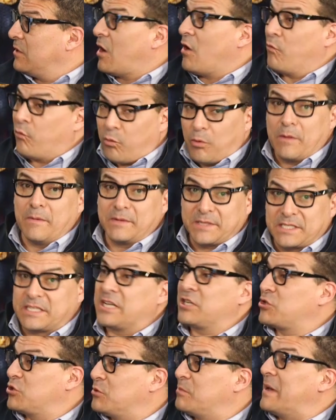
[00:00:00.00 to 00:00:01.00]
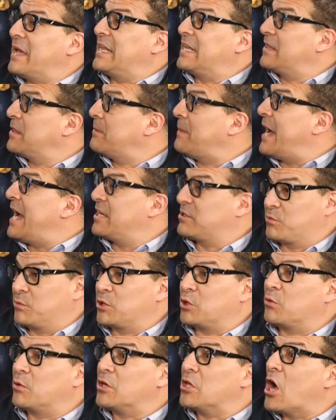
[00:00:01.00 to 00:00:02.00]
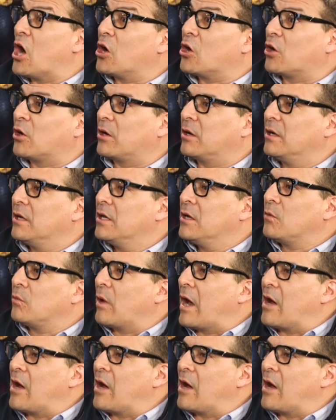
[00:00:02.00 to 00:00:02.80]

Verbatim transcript: of the mistakes you'd made in the past when you were younger, yeah.